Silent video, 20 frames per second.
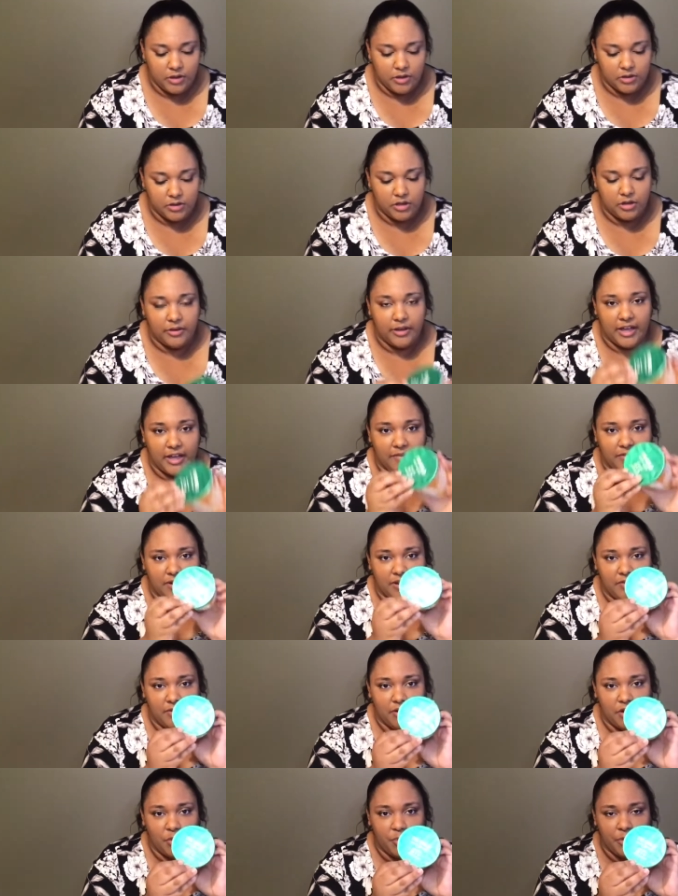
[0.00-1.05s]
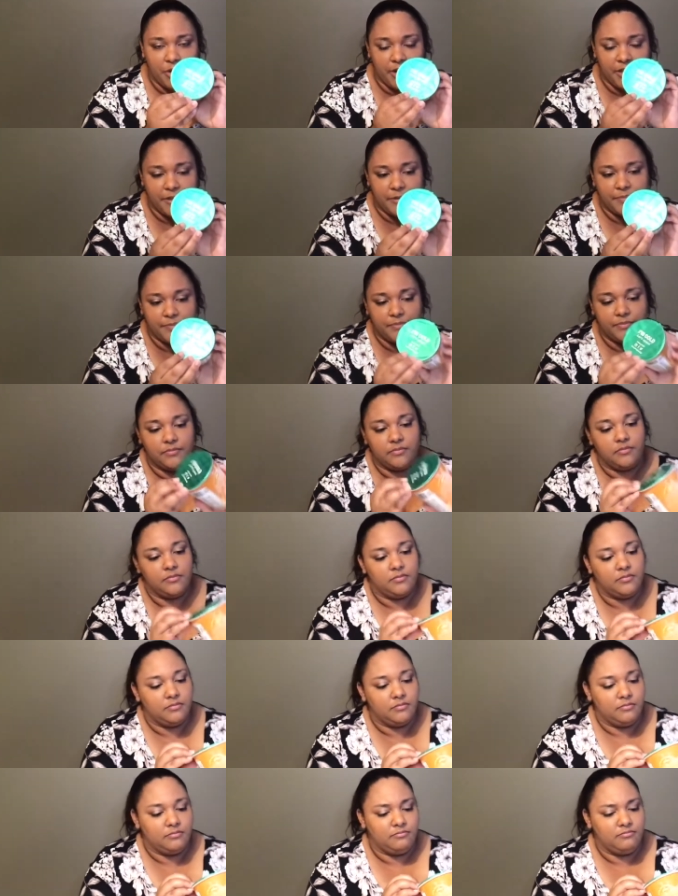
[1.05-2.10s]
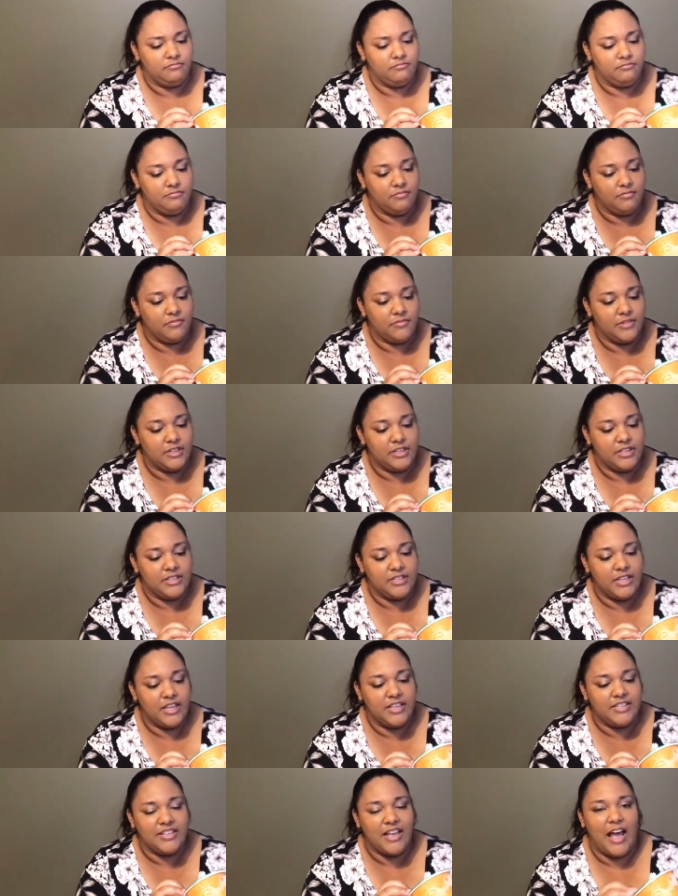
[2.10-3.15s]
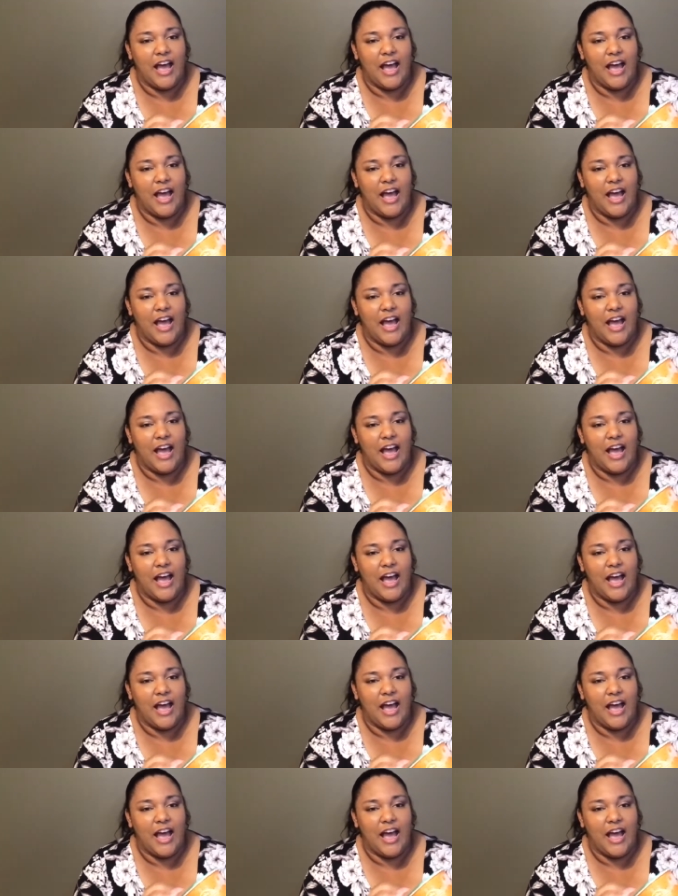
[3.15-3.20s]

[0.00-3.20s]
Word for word: So I haven't even opened it. it says,